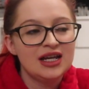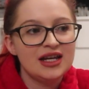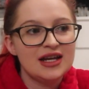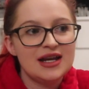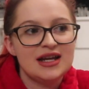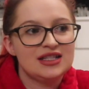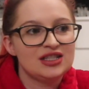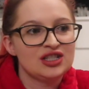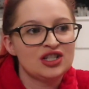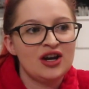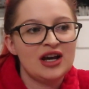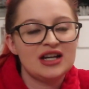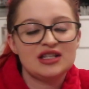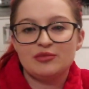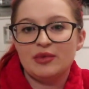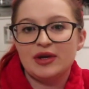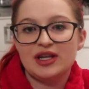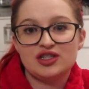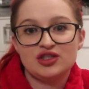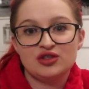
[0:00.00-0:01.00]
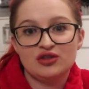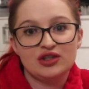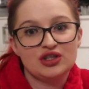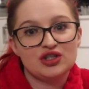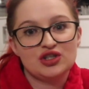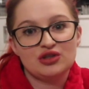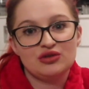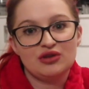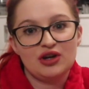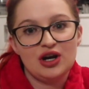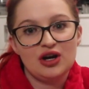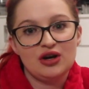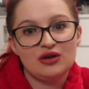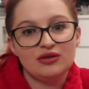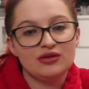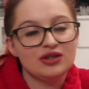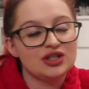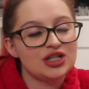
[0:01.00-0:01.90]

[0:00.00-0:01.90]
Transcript: is nice, but it's not, it's too cold.